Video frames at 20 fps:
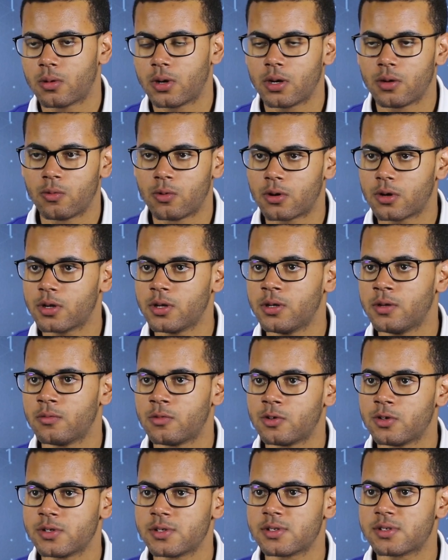Well, working
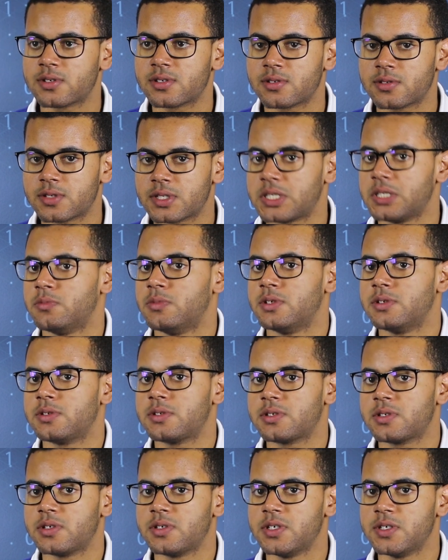with
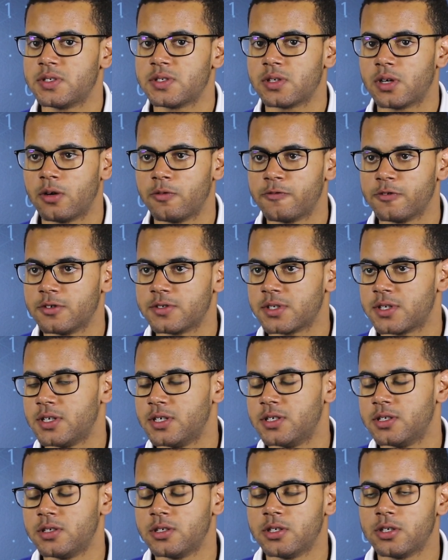Siemens is
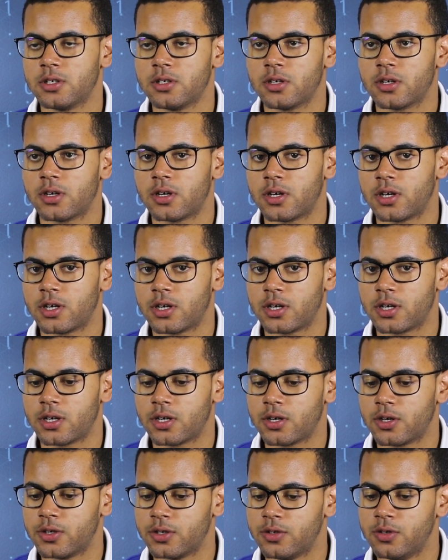obviously
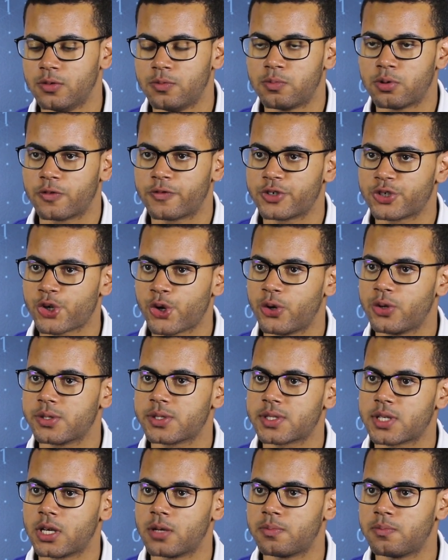a good professional
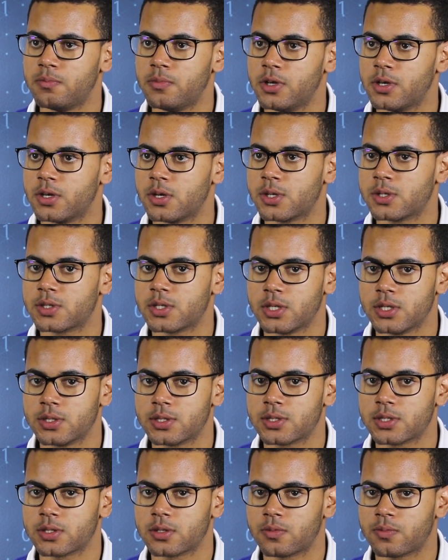step, because
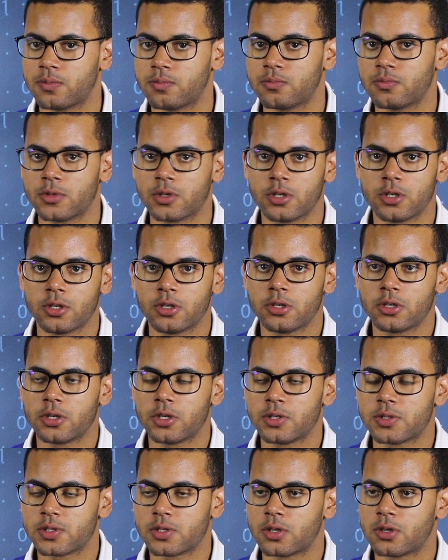it's
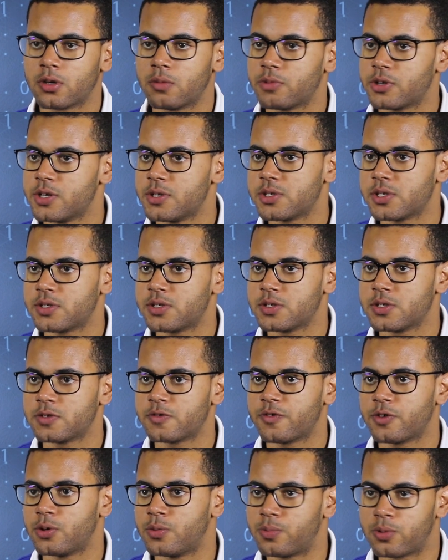a company that is
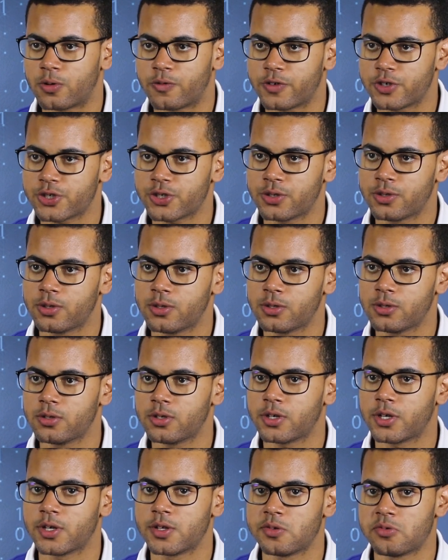very professional
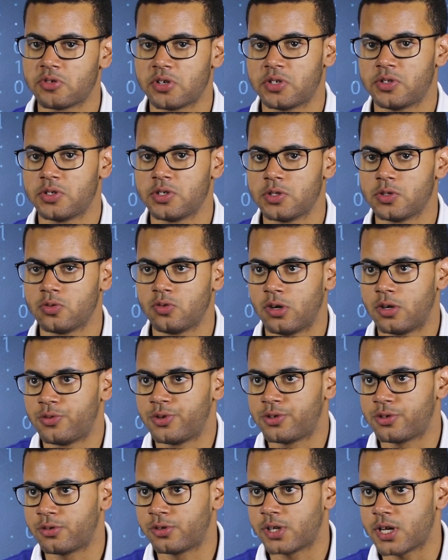and that is well
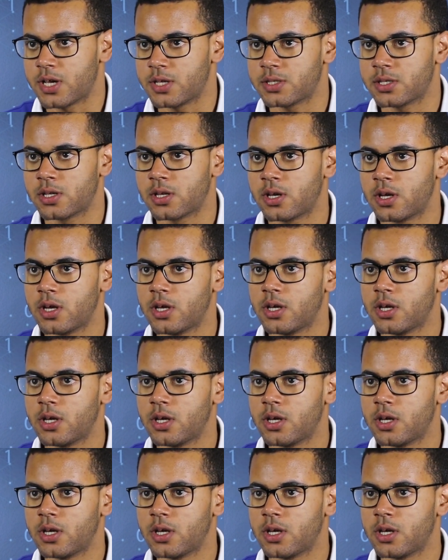recognized